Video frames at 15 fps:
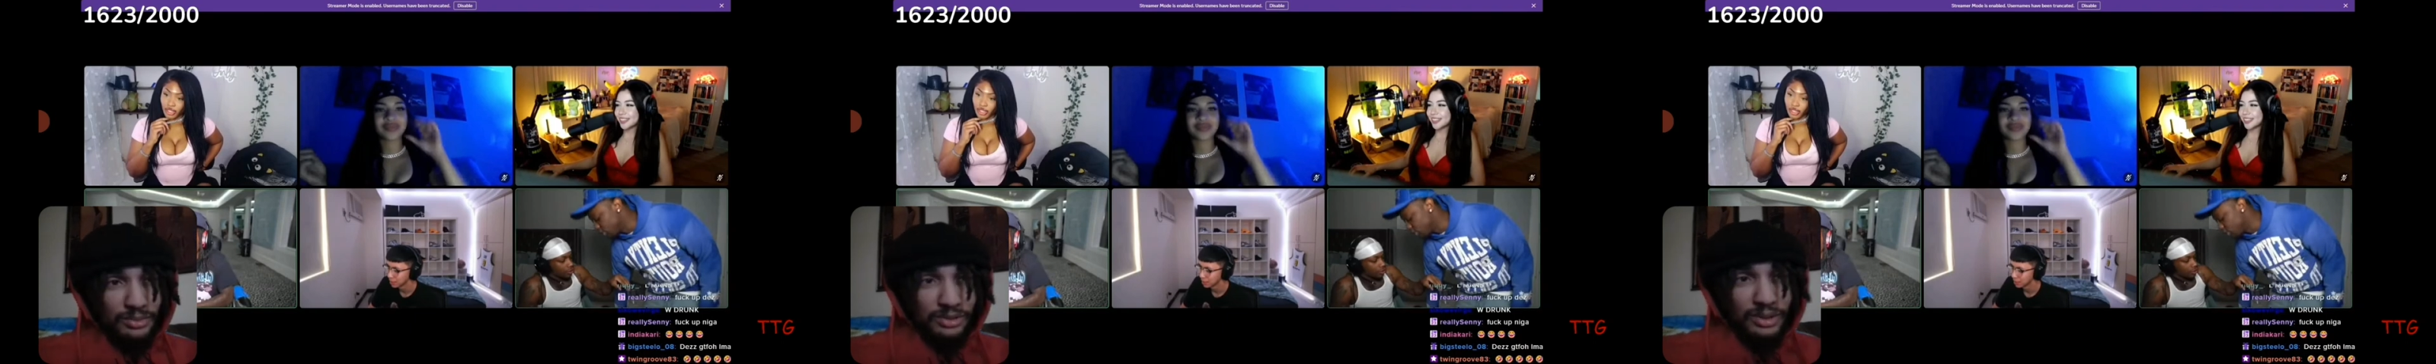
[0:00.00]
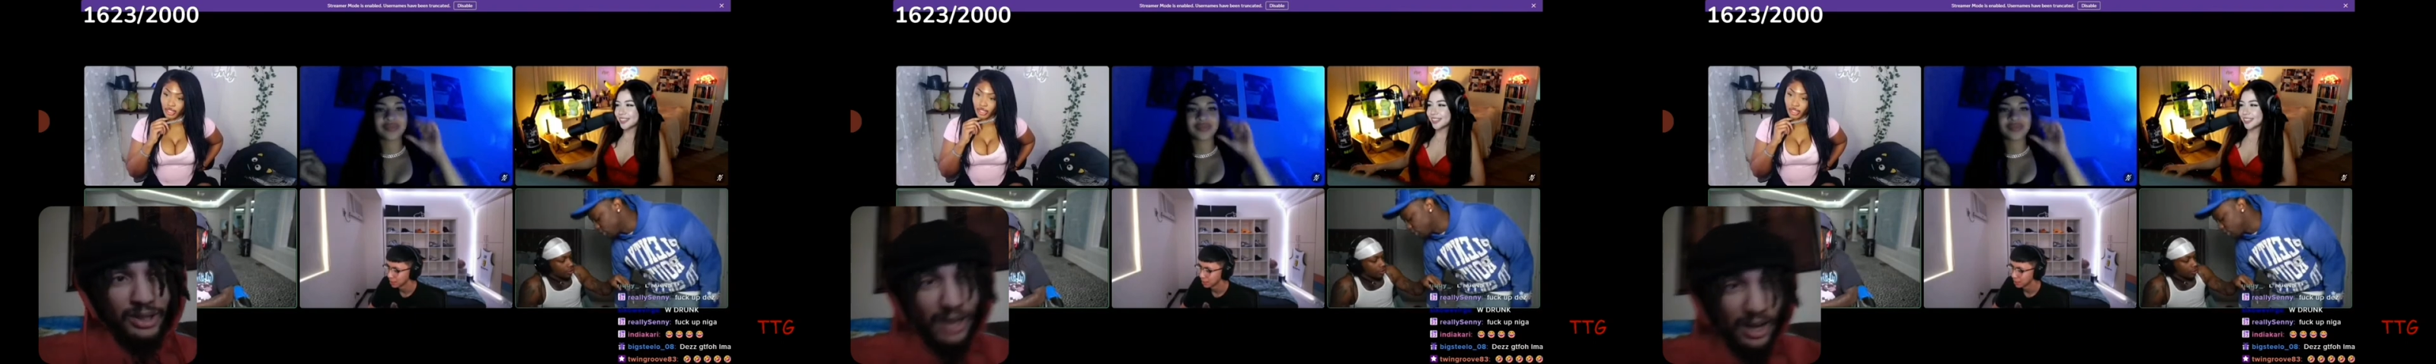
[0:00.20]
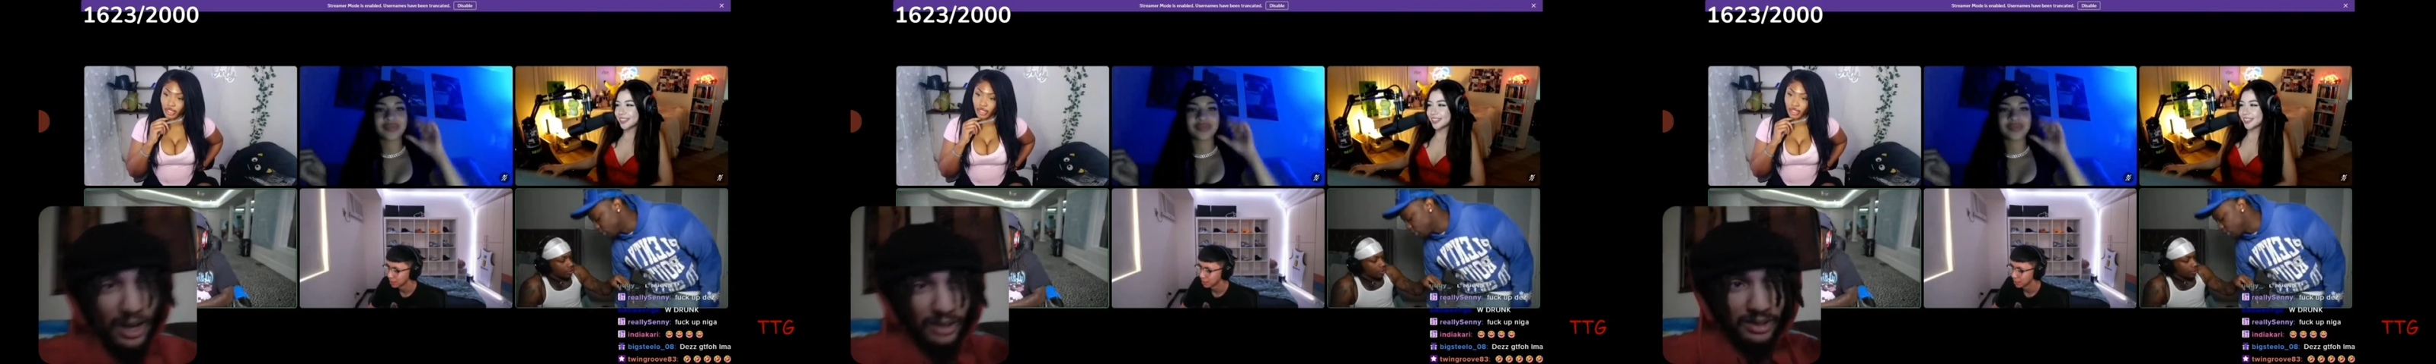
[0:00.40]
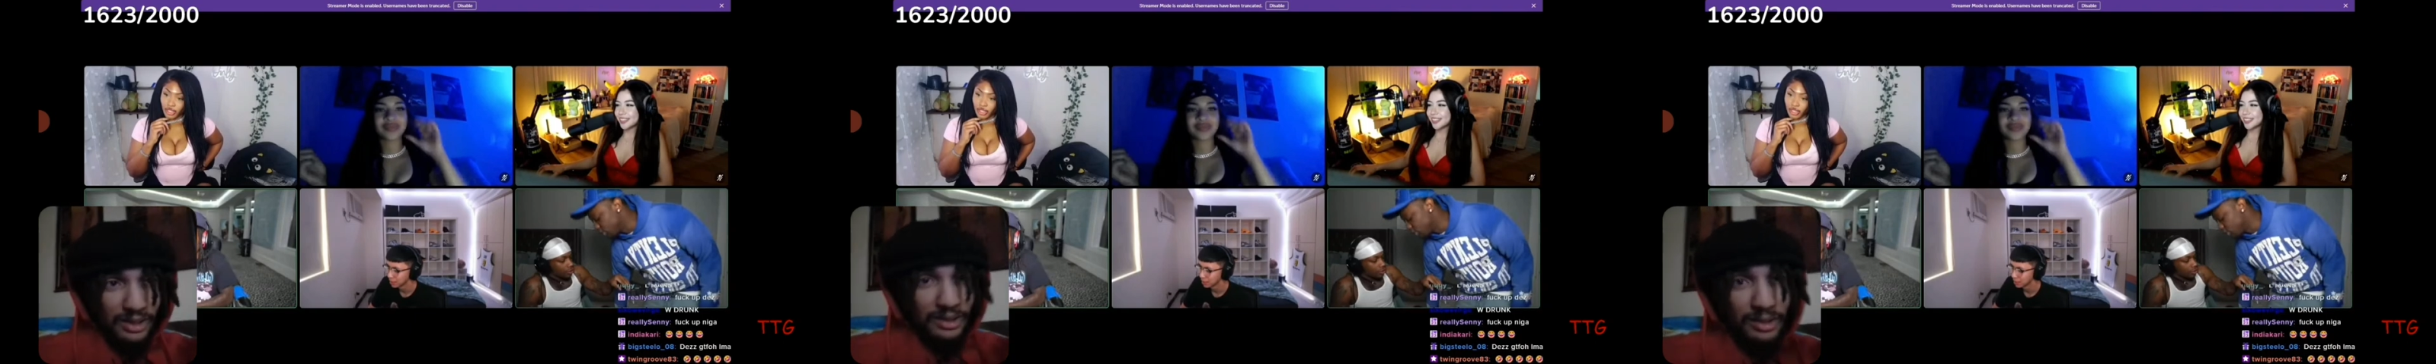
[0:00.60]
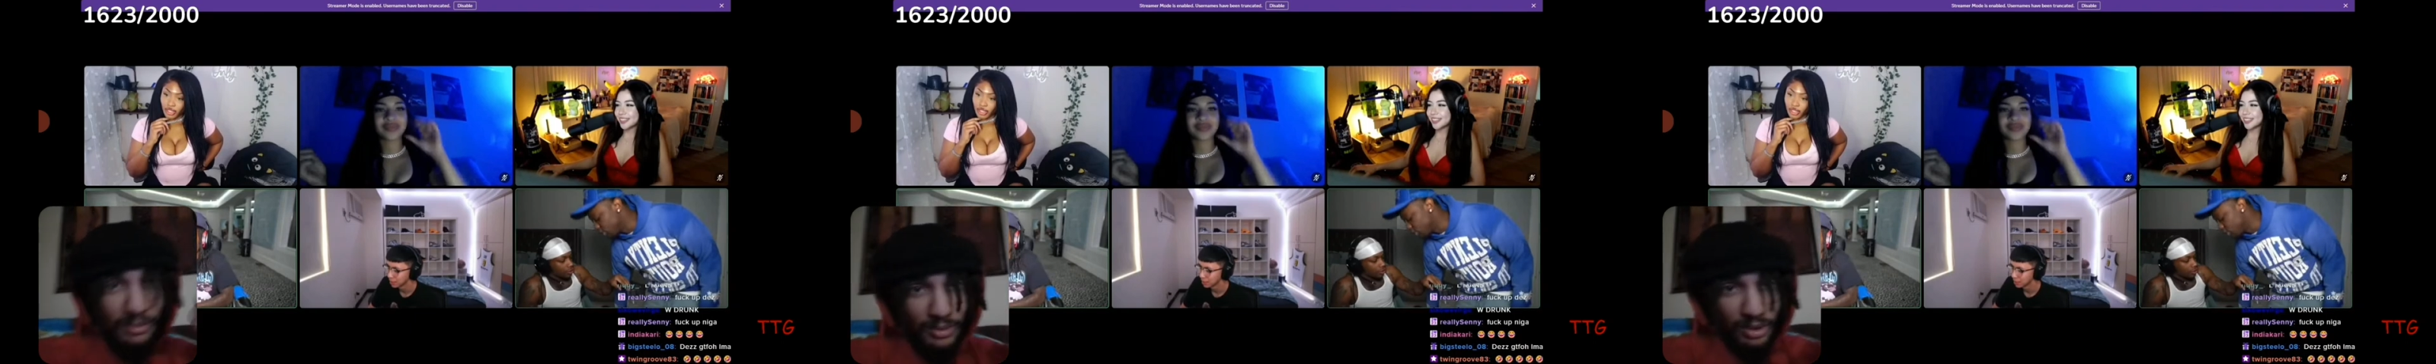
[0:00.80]
So they gotta kick
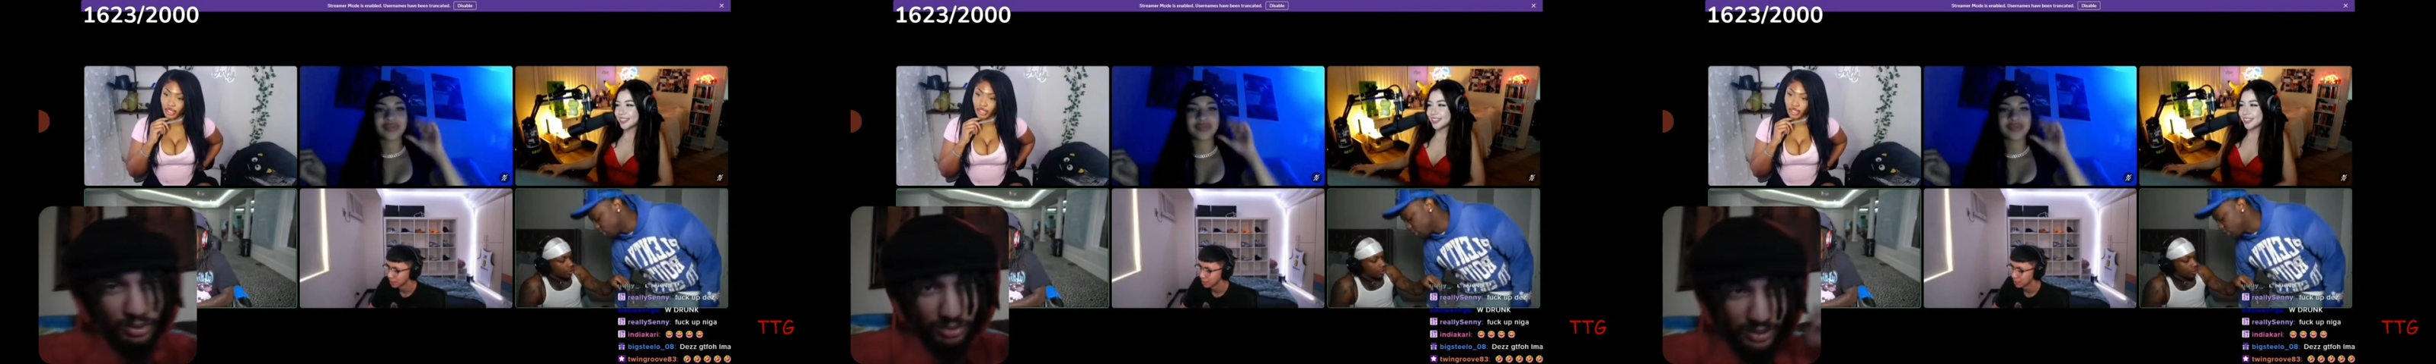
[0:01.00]
him out.